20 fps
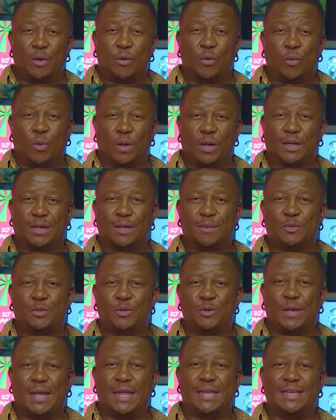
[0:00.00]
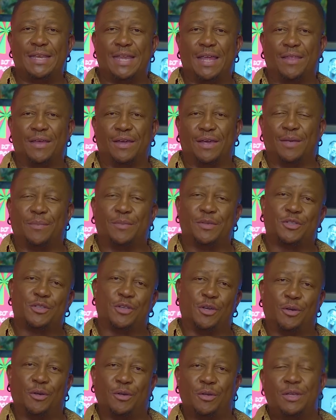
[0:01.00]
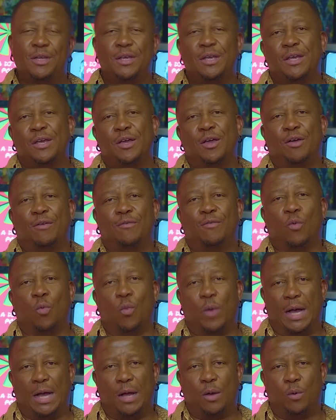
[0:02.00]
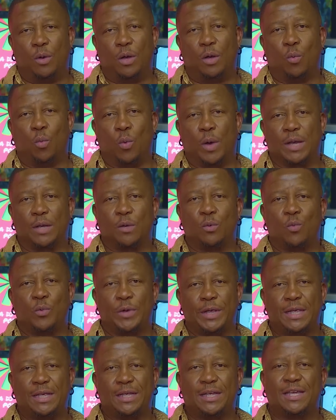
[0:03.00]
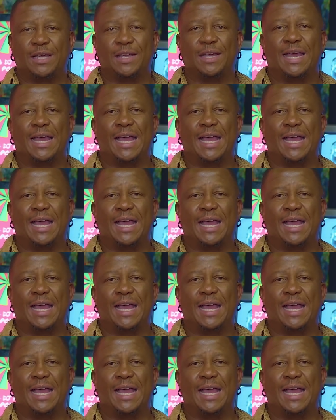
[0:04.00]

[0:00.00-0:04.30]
Welcome to another episode of WAW What a Week,